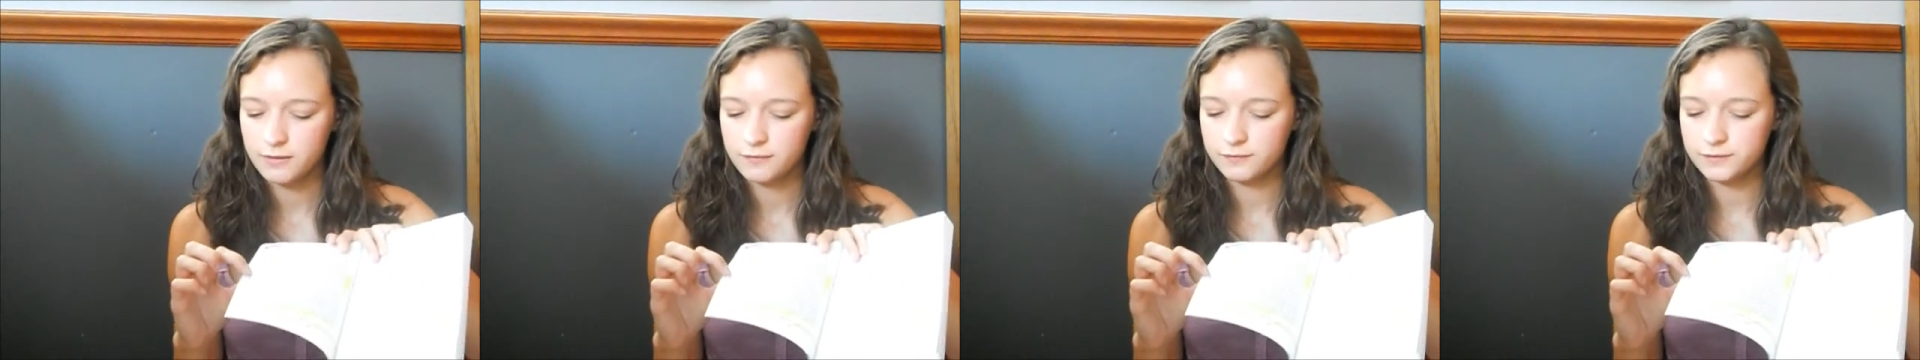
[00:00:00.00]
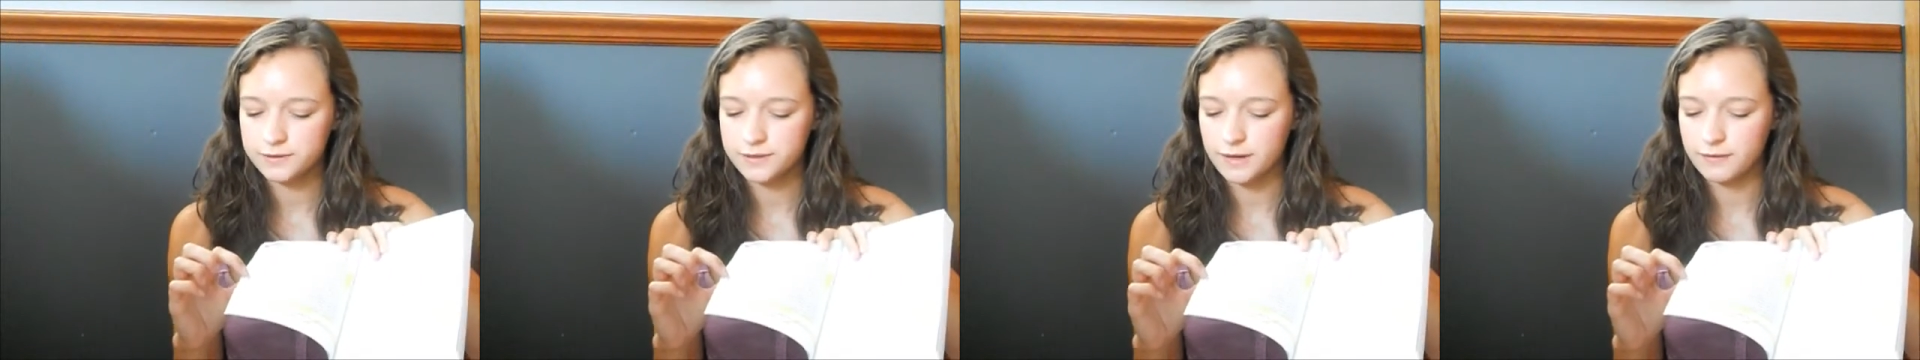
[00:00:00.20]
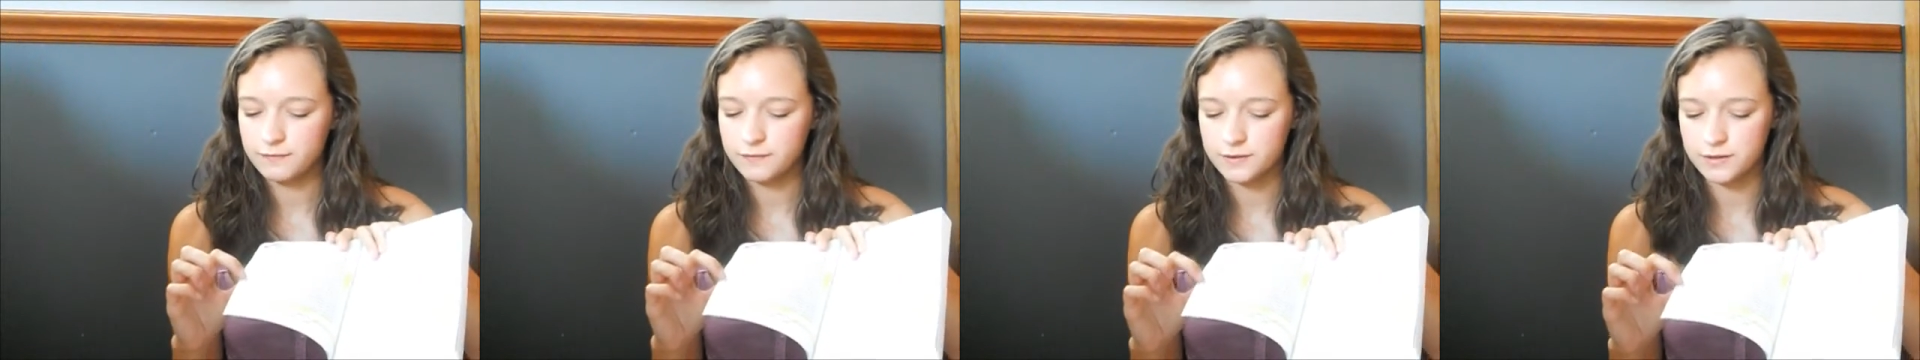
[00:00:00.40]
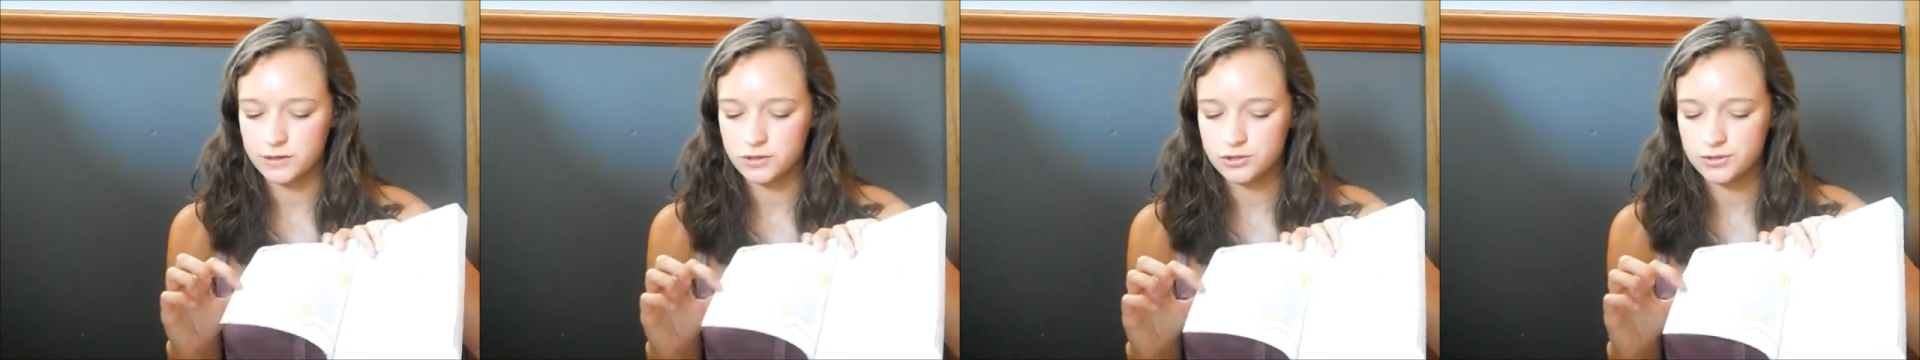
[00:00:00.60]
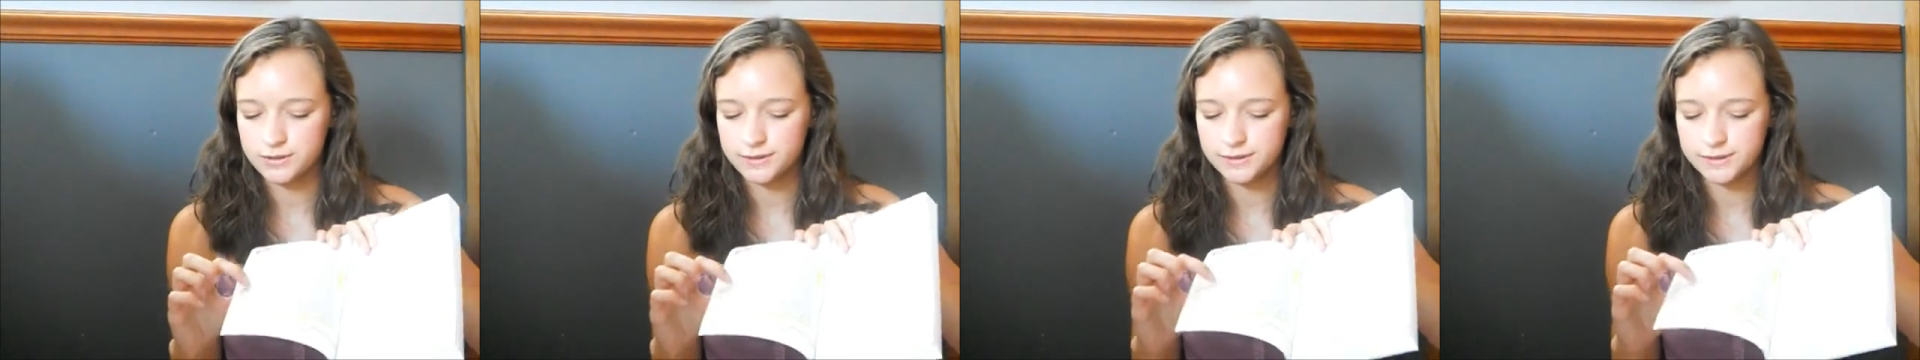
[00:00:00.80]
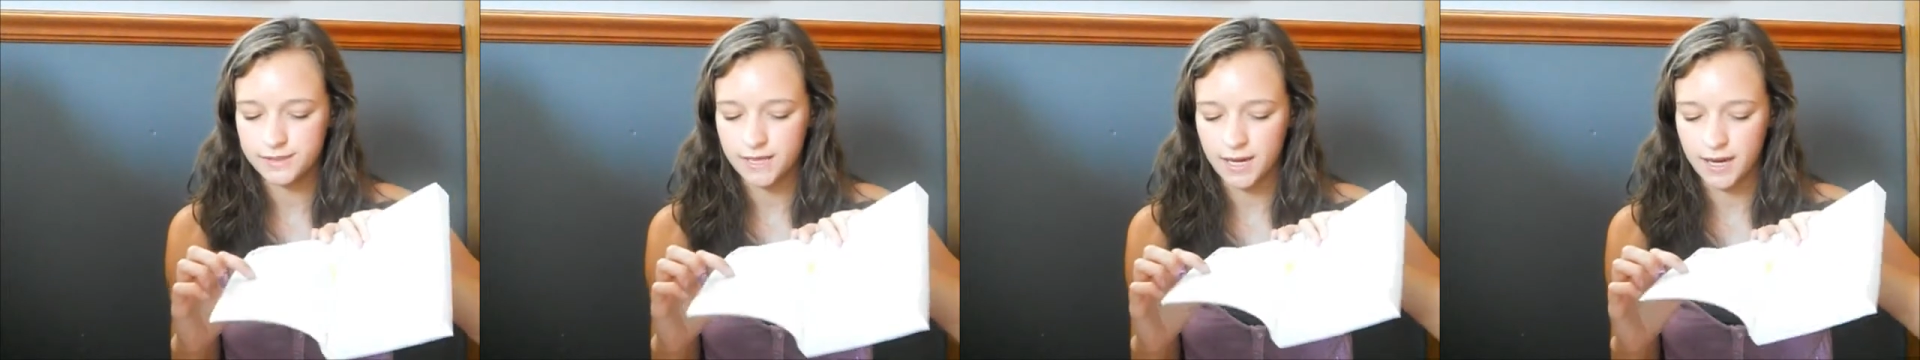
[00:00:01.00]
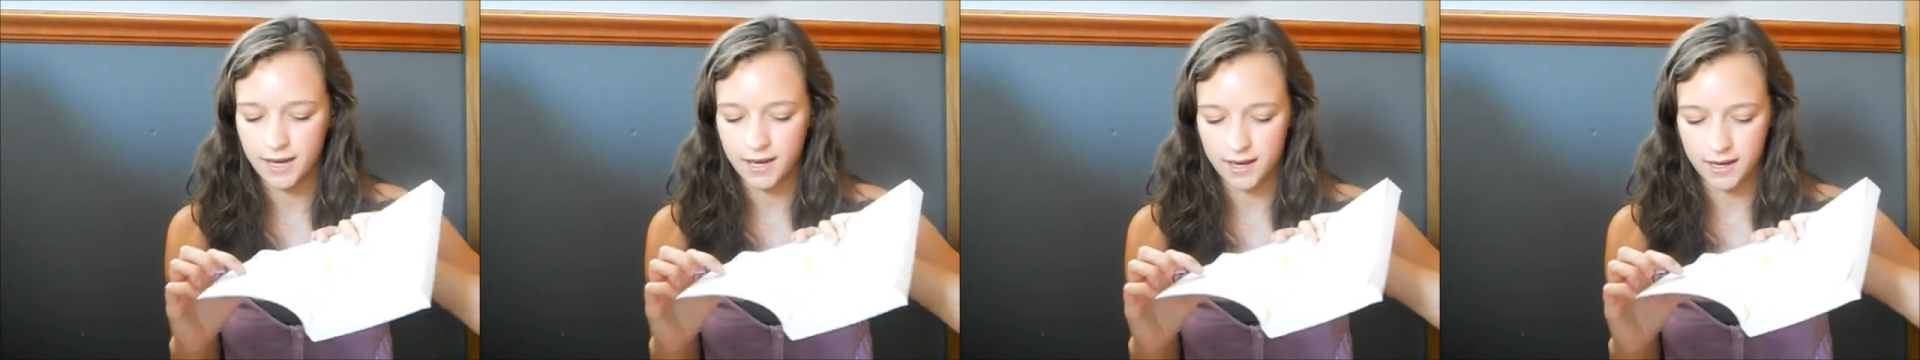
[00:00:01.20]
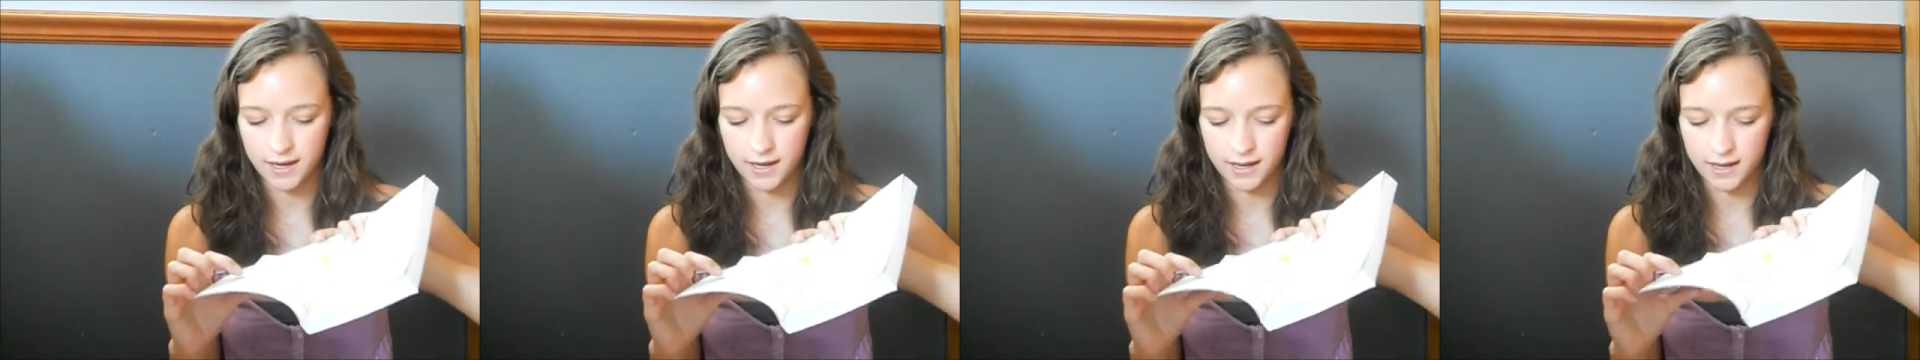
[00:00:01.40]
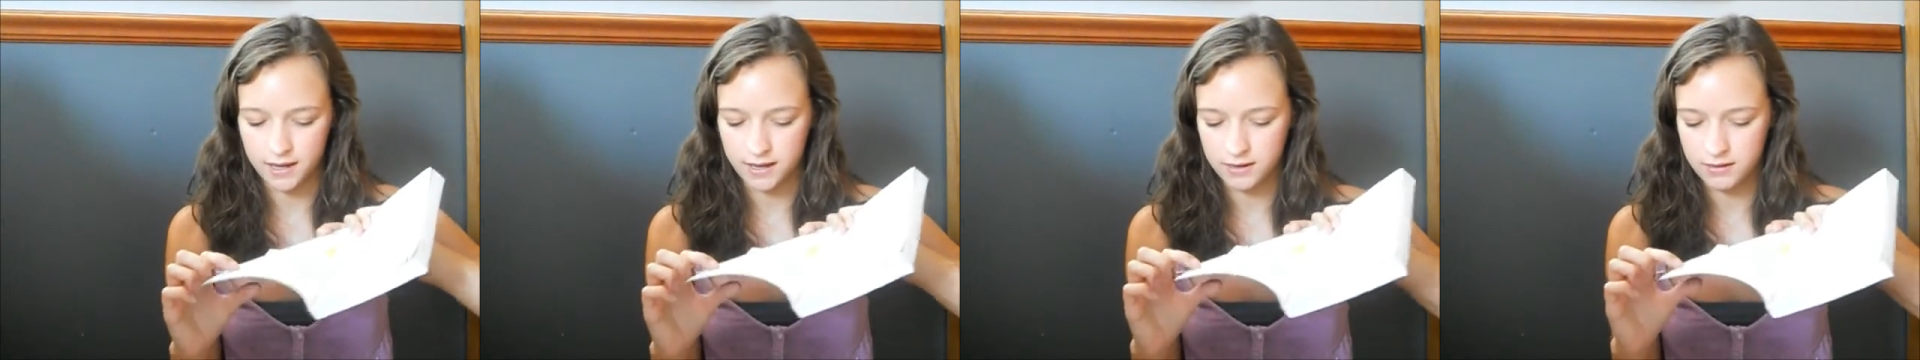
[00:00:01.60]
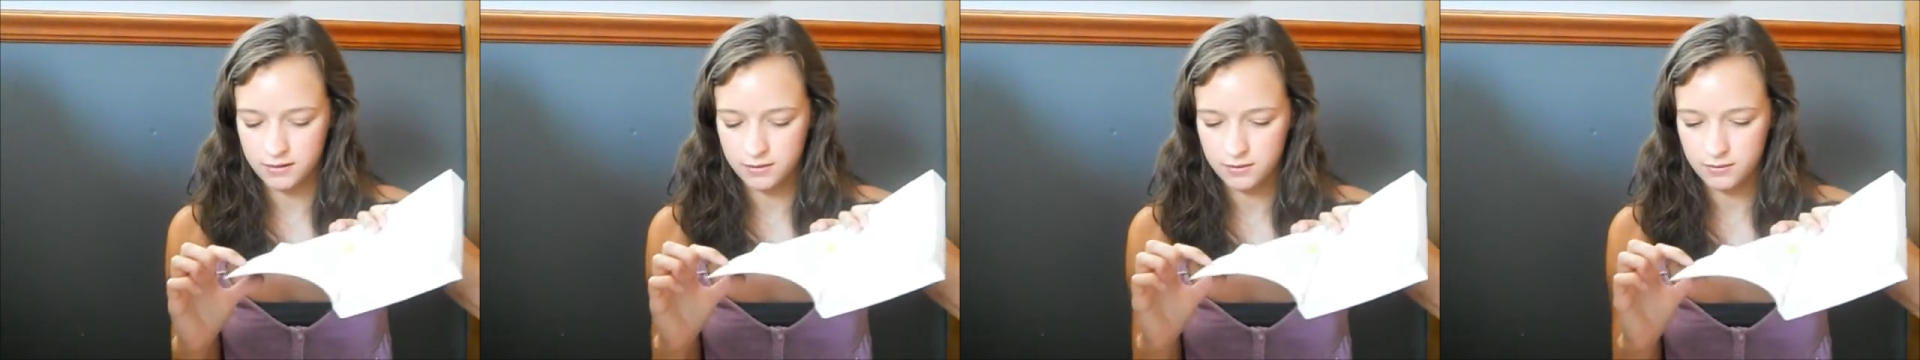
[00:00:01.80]
For definitions,
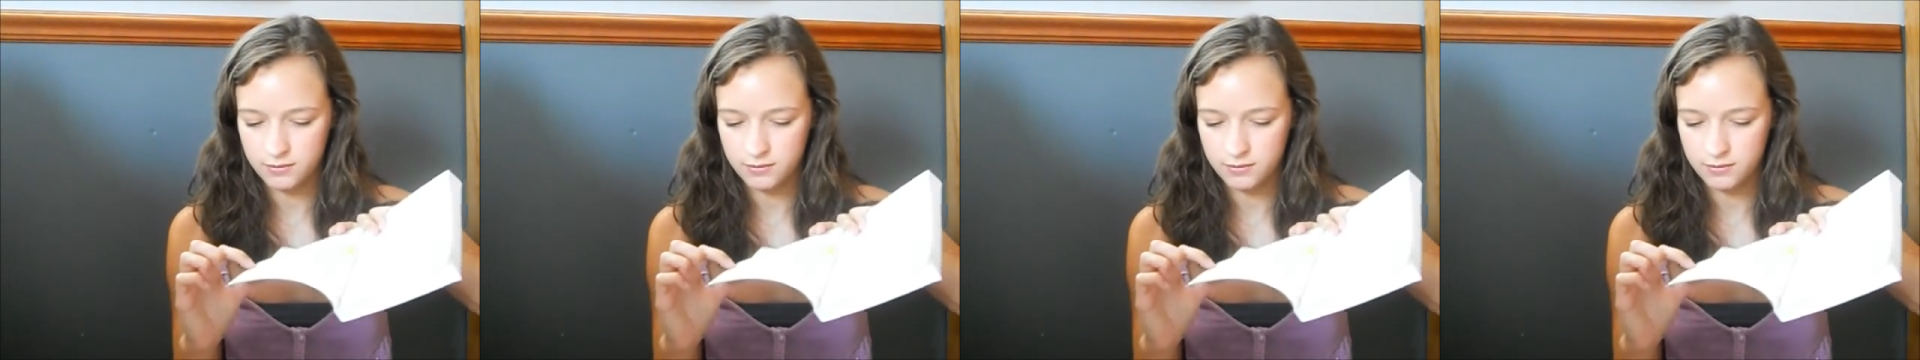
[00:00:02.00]
where